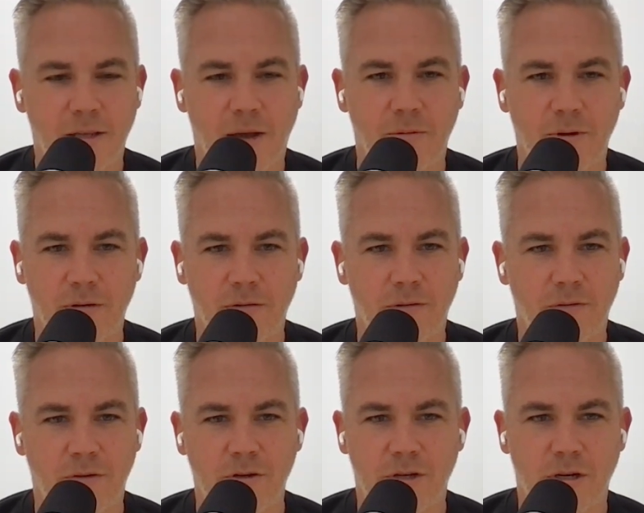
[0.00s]
one
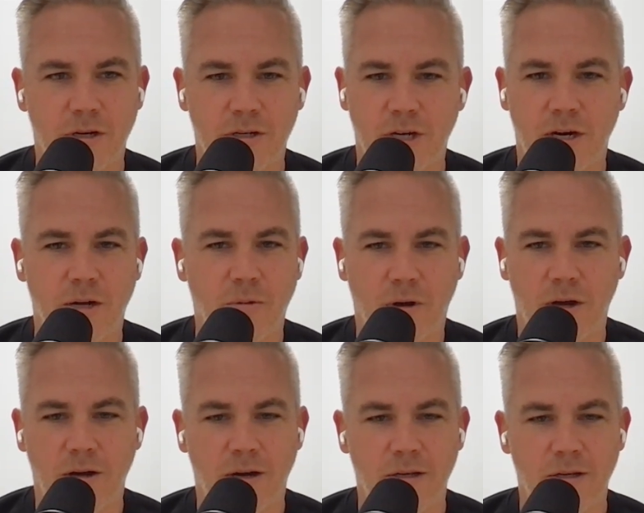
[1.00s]
for sure, Charity
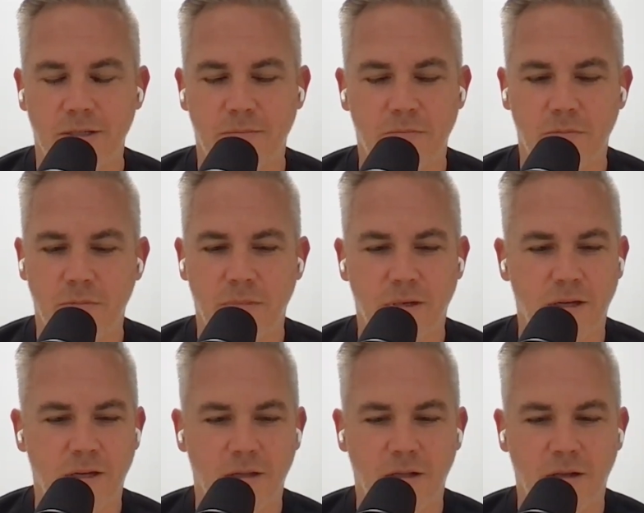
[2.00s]
Water. I just
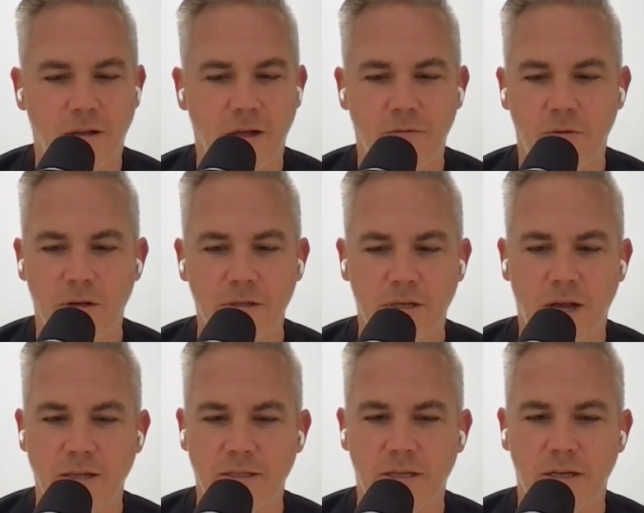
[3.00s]
love what
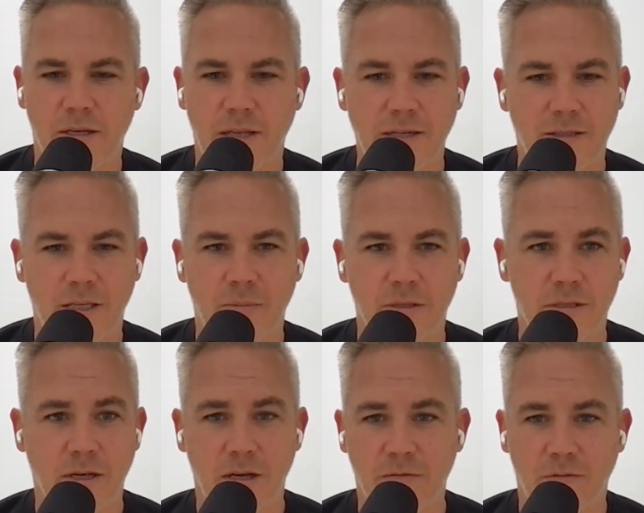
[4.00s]
Scott's done and that team has
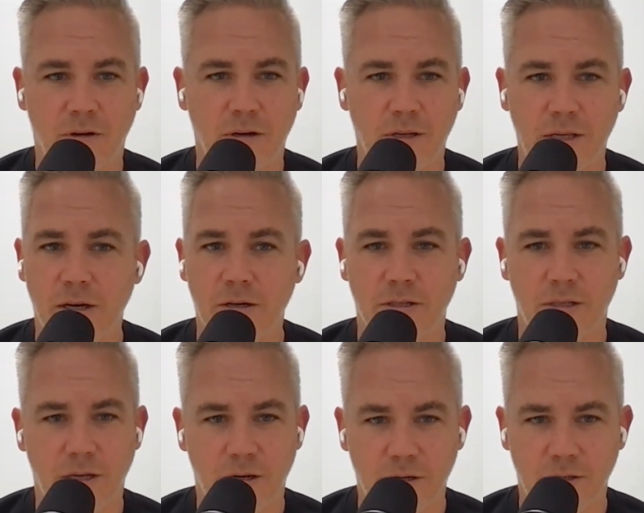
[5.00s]
done for years
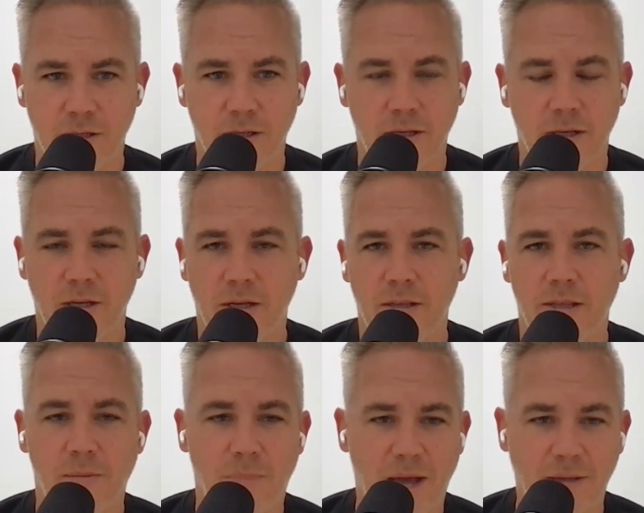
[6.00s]
and years, and
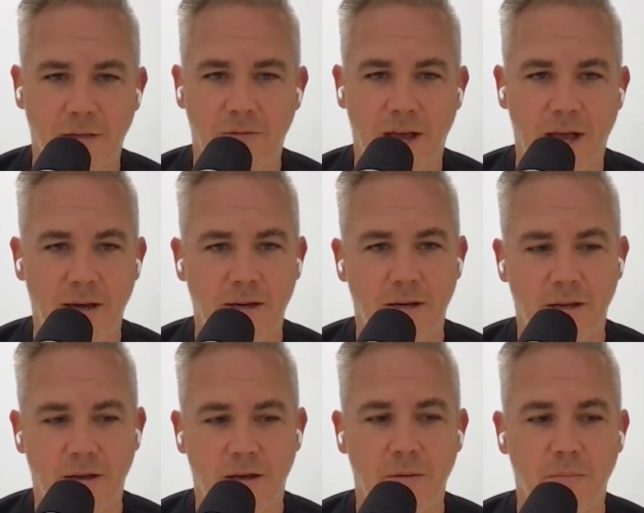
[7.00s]
the impact they've had
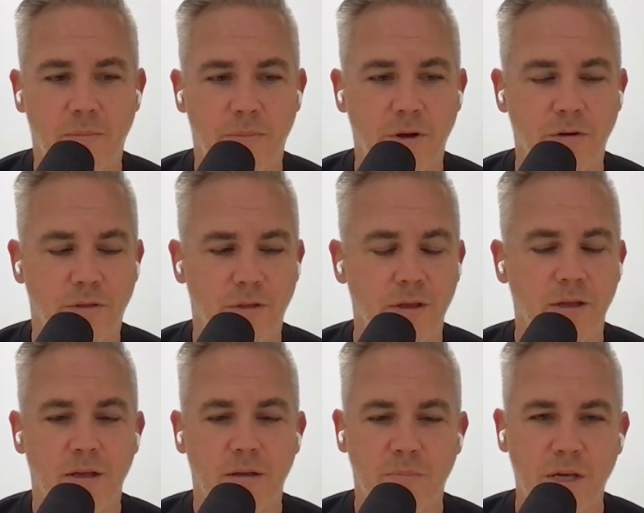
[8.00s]
on both
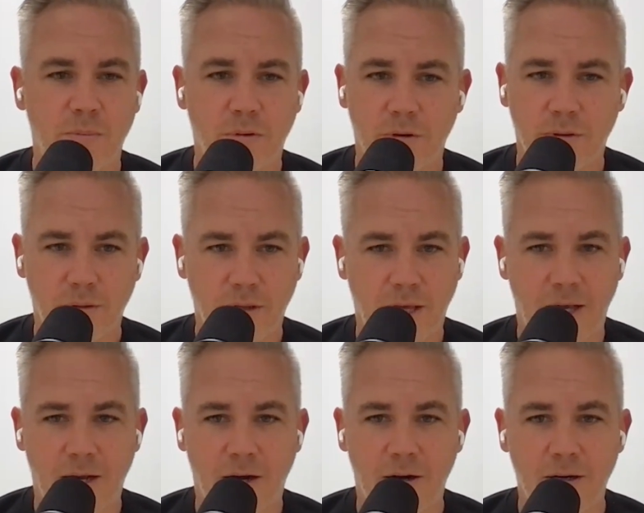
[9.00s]
people
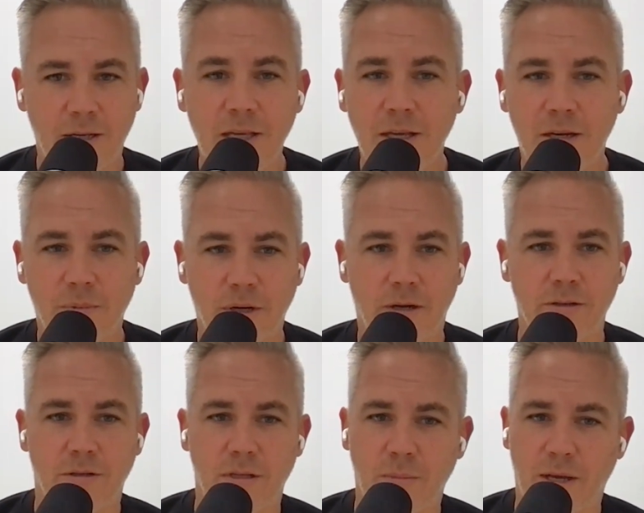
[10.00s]
that are in need, but
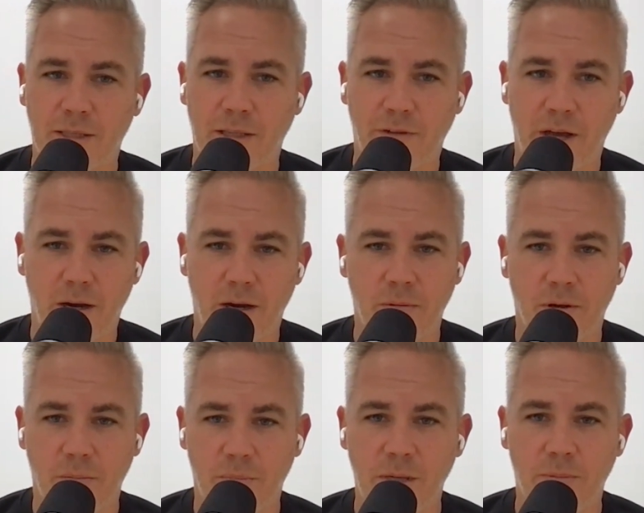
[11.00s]
also the impact that they've had
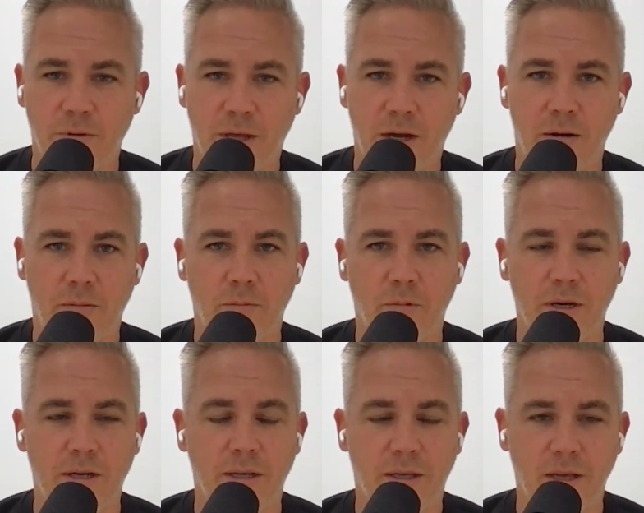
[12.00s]
on people that are
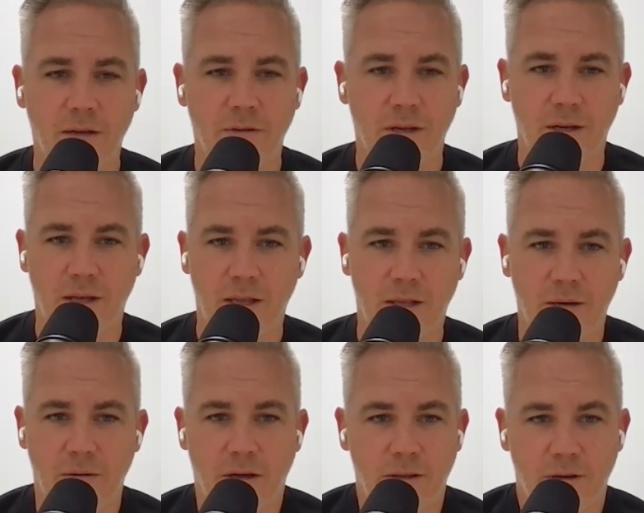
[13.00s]
wanting to give,
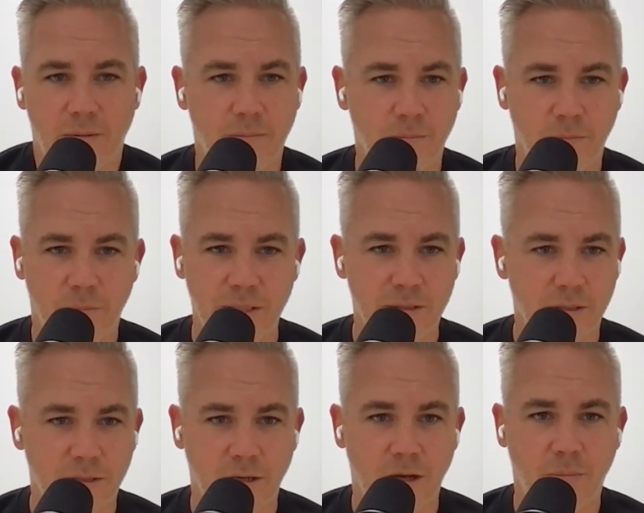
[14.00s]
and other
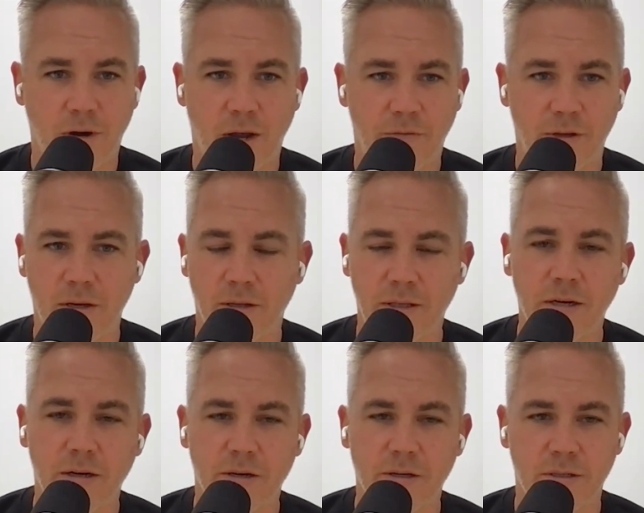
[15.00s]
business and nonprofit
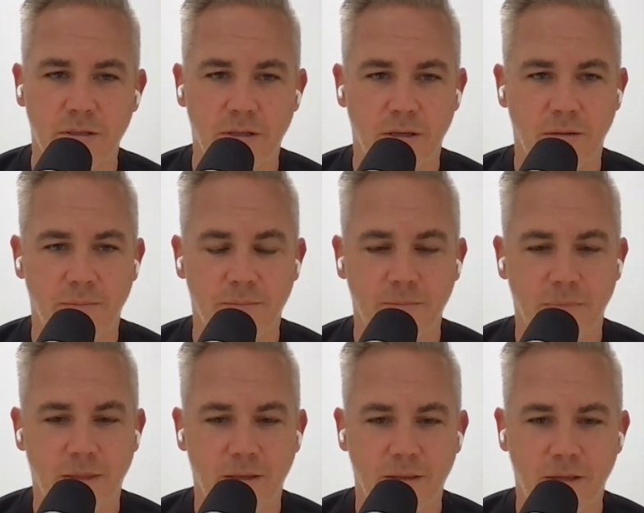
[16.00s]
leaders.
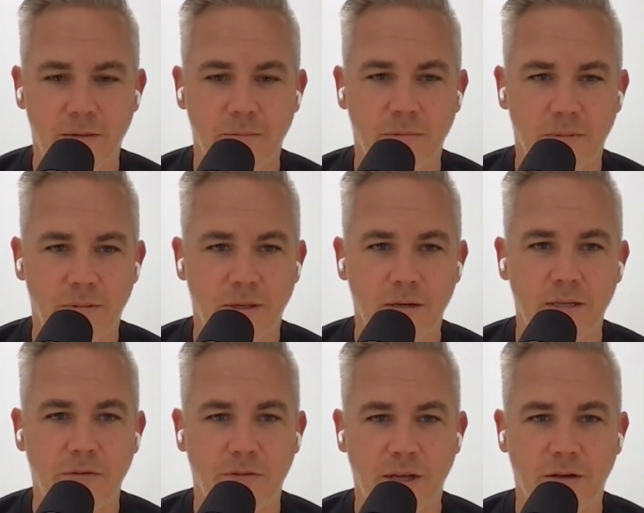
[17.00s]
They're
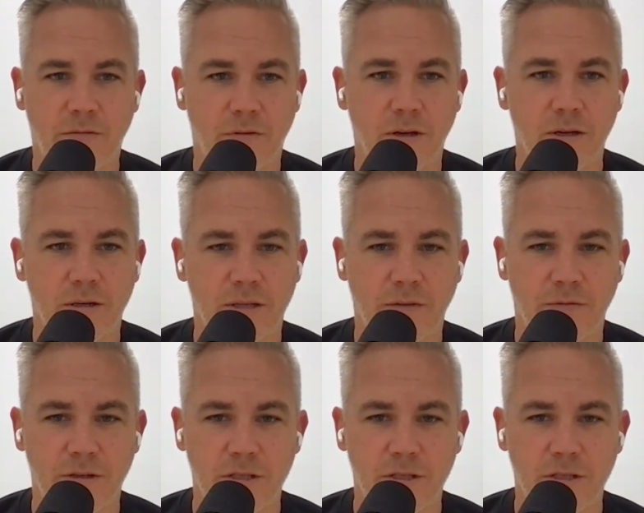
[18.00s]
definitely out in front and definitely